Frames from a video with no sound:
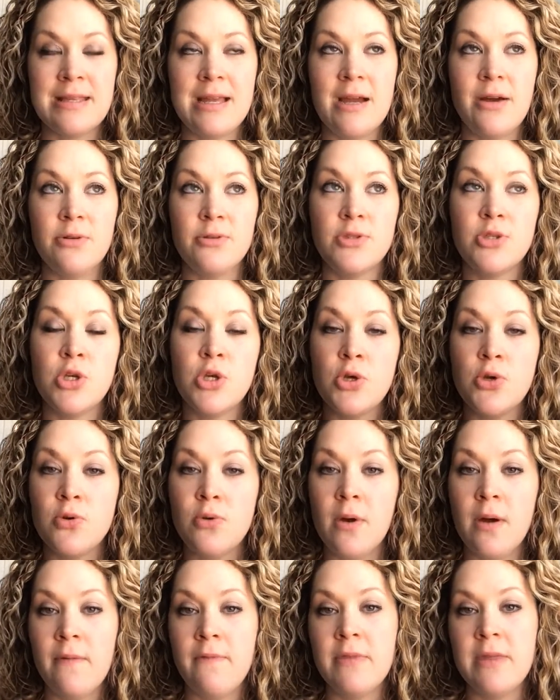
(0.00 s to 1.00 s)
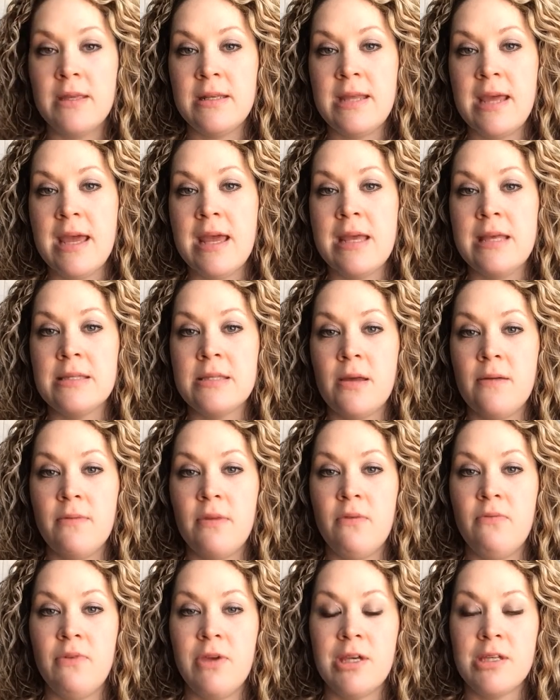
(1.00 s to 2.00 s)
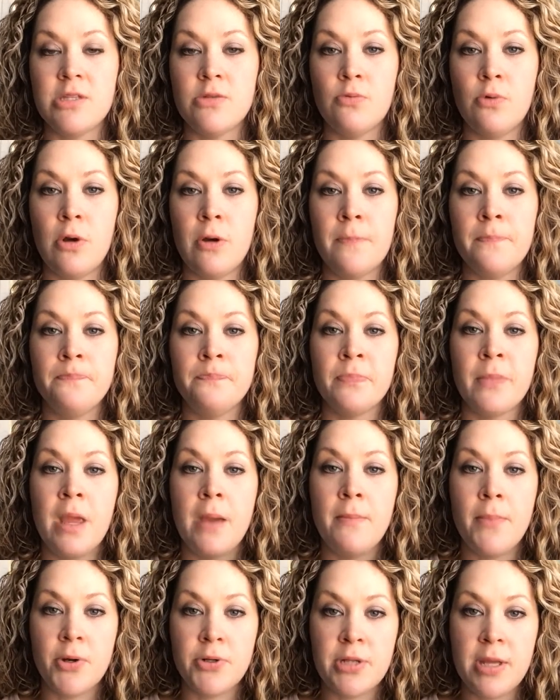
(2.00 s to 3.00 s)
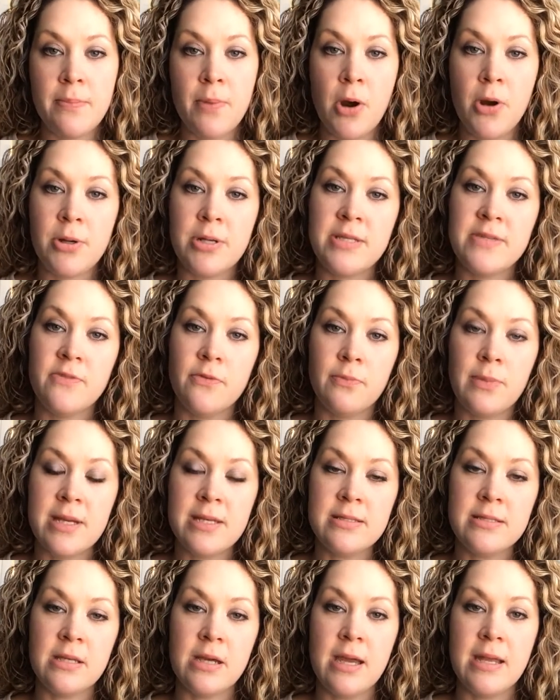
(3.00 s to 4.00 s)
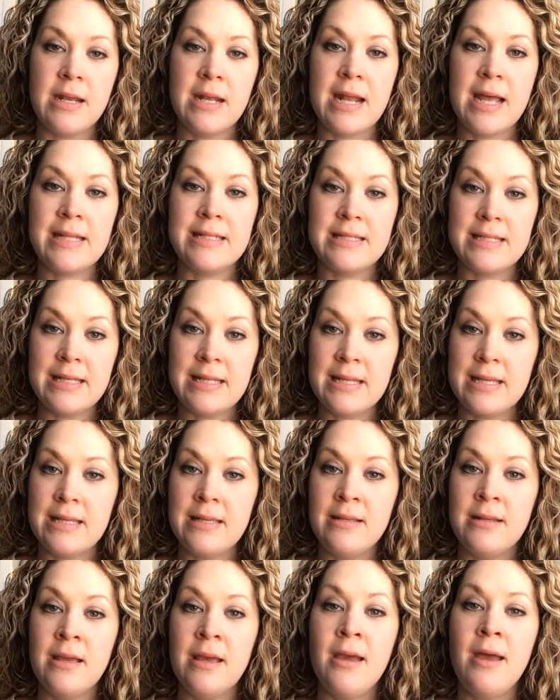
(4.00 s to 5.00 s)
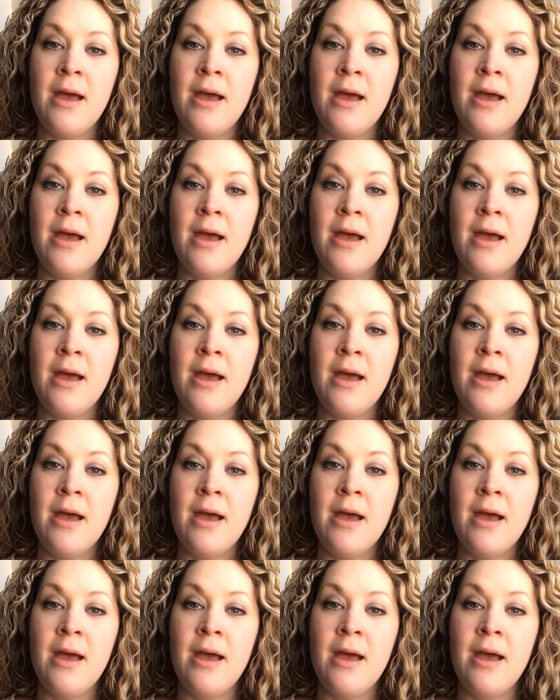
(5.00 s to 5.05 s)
Now, 2 of the days of the fix were birthday parties for my son, and I did eat